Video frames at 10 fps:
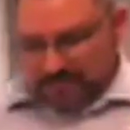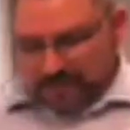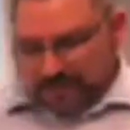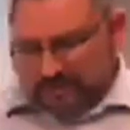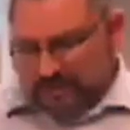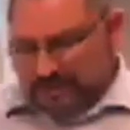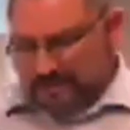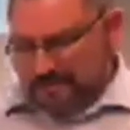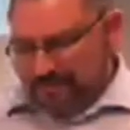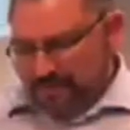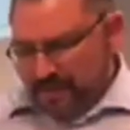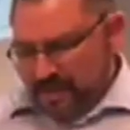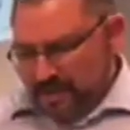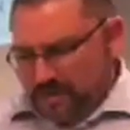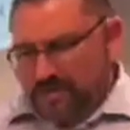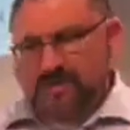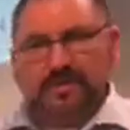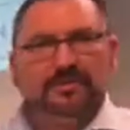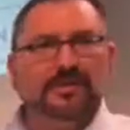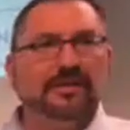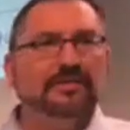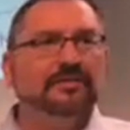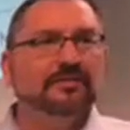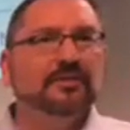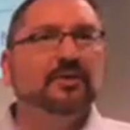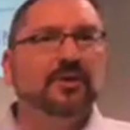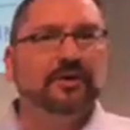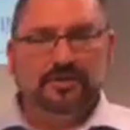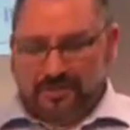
And Pharaoh said, who is this Lord?